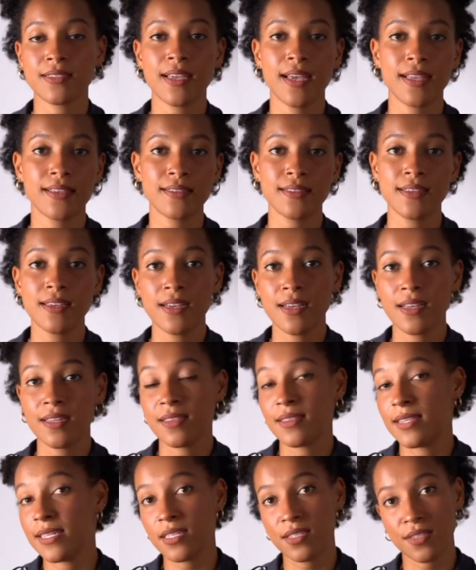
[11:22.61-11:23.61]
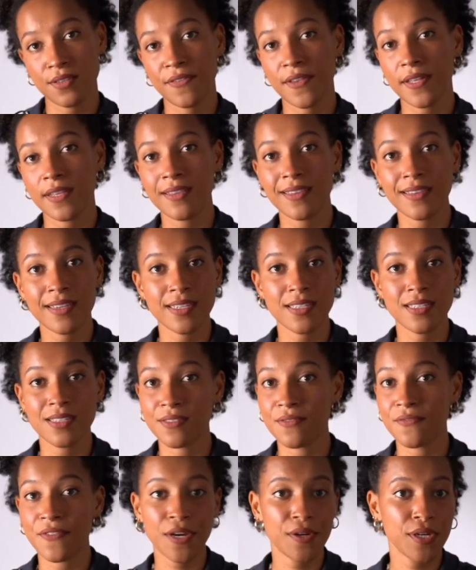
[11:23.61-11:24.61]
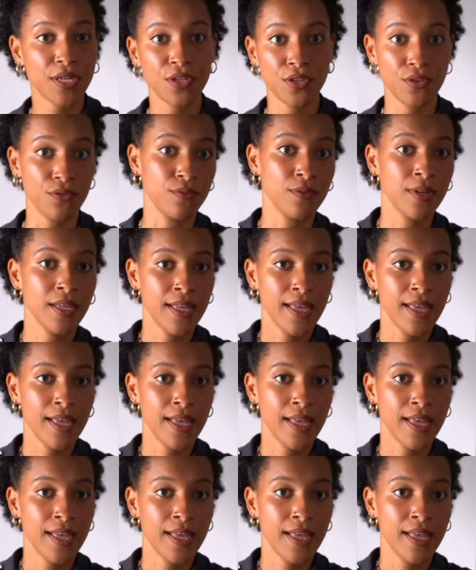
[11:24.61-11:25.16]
that this field is very new,